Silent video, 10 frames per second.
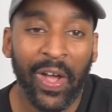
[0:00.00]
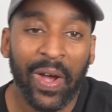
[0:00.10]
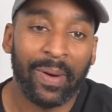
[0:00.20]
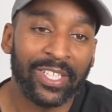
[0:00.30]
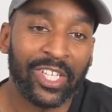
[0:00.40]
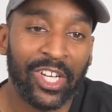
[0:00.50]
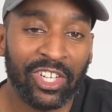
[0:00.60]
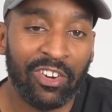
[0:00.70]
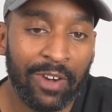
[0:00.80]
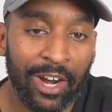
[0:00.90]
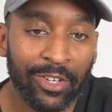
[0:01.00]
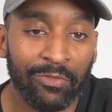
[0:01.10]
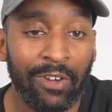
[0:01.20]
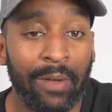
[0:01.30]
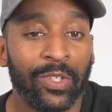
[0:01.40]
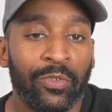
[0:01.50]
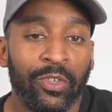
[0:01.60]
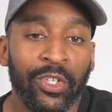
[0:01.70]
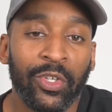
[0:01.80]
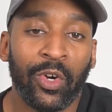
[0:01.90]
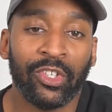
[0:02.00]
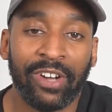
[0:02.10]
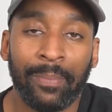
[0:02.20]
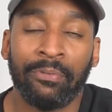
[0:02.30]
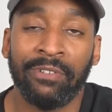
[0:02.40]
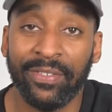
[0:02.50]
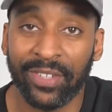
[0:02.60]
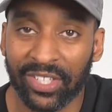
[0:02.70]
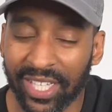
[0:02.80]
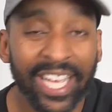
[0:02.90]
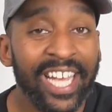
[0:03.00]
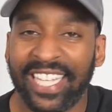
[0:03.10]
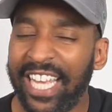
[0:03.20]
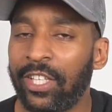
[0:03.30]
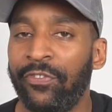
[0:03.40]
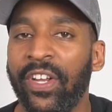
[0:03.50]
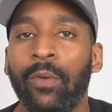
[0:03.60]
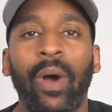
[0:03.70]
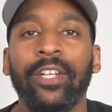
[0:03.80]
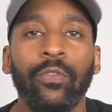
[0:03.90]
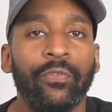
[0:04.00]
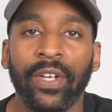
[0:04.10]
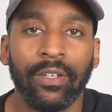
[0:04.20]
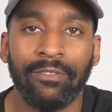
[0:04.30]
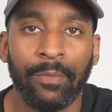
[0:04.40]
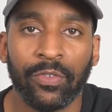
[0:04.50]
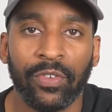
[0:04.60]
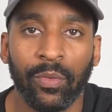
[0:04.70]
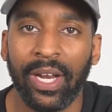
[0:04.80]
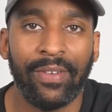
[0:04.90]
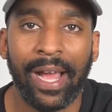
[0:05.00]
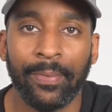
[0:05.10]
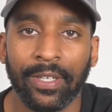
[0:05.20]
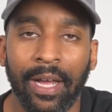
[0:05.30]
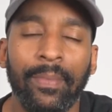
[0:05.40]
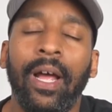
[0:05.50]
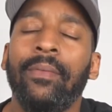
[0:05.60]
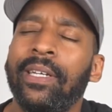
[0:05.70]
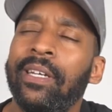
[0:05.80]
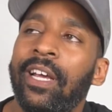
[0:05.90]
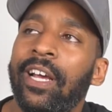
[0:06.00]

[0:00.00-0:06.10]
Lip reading: by Sergio Ramos for a new contract previously. That's the thing why I don't think the Ramos thing will ever happen. I mean,